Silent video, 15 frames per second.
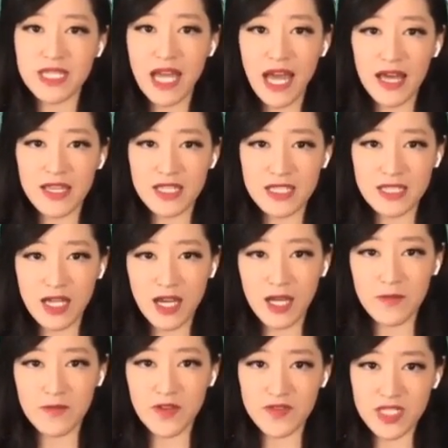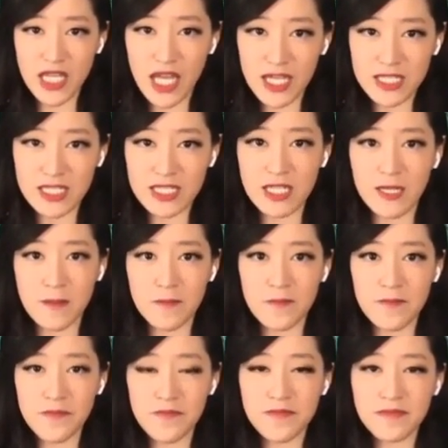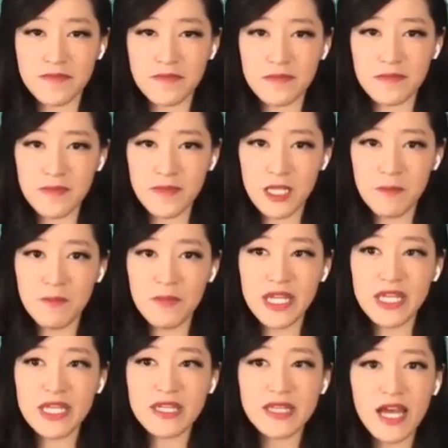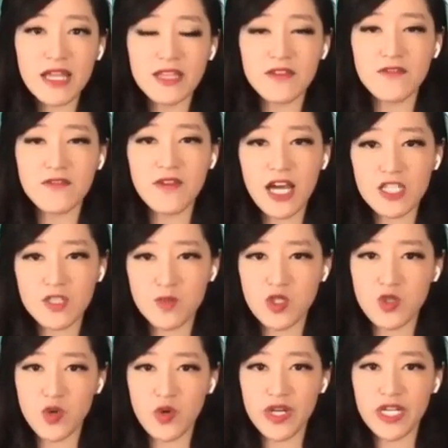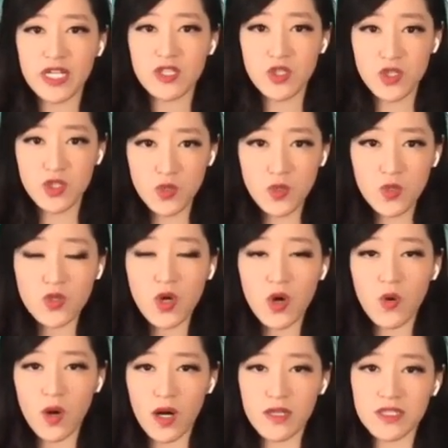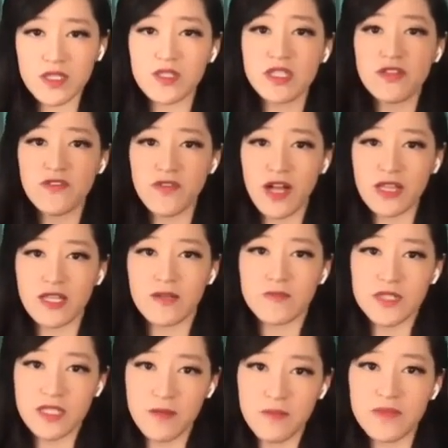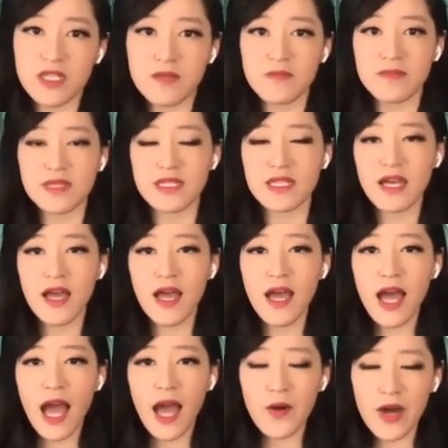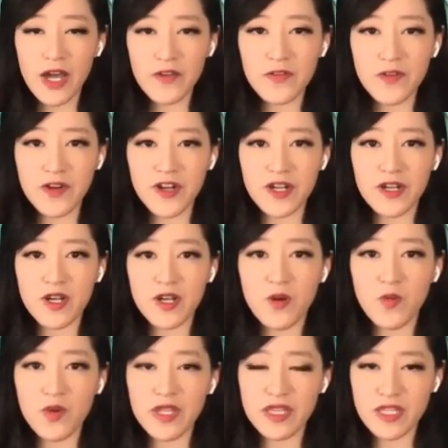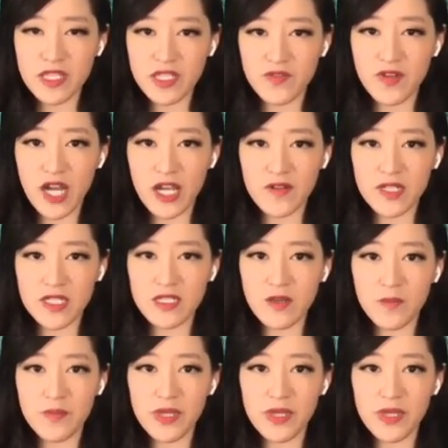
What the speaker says: at the time of testing, meaning that the vast majority do go on to develop symptoms. However, with this virus,